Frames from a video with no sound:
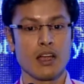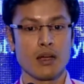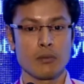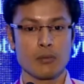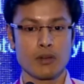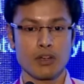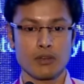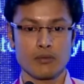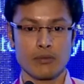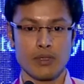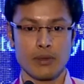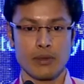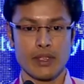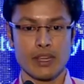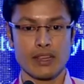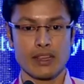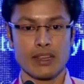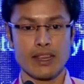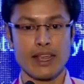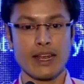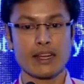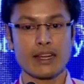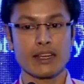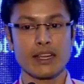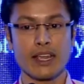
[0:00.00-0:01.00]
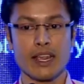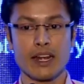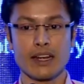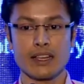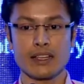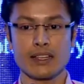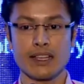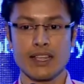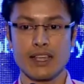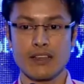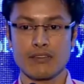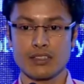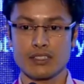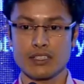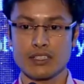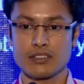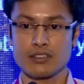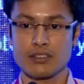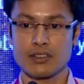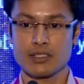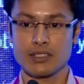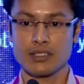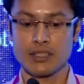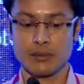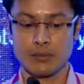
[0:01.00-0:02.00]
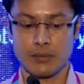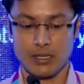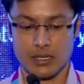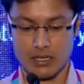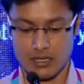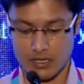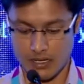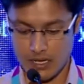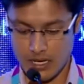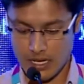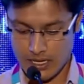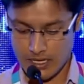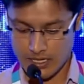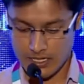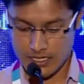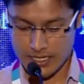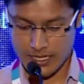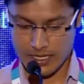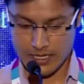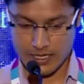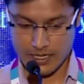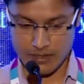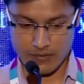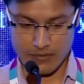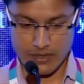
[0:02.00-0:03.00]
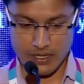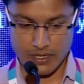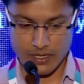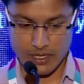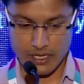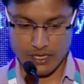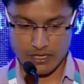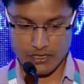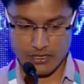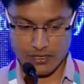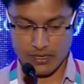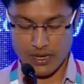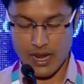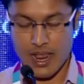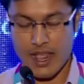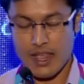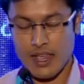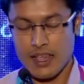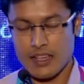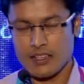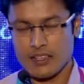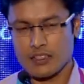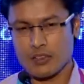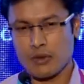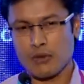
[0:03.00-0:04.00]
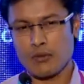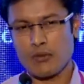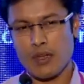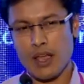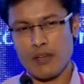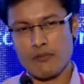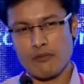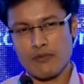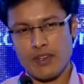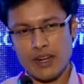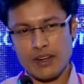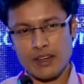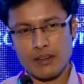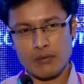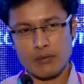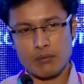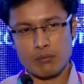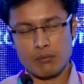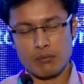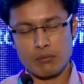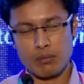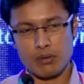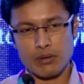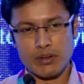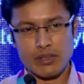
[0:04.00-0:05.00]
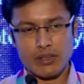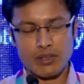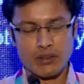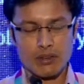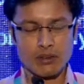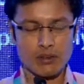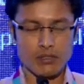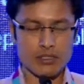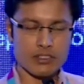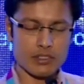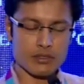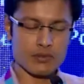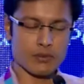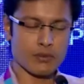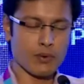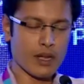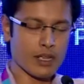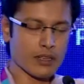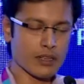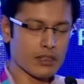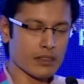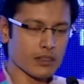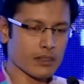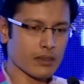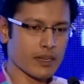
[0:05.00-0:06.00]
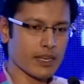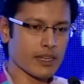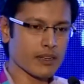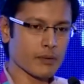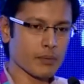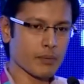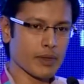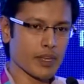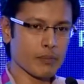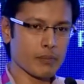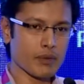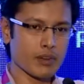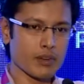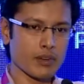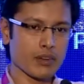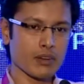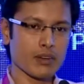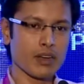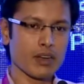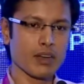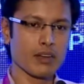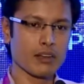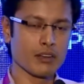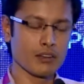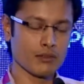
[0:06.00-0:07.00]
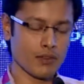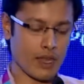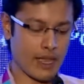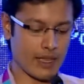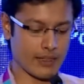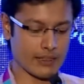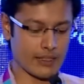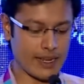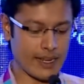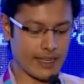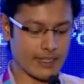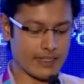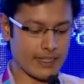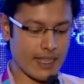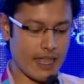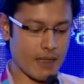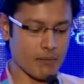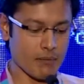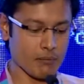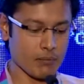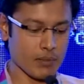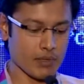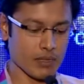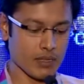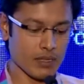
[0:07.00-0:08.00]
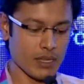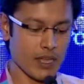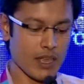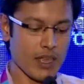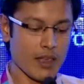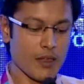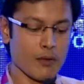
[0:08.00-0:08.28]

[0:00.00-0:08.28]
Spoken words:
among women that carry the FSH receptor genetic variation. So a very brief, just one look at a paper as an example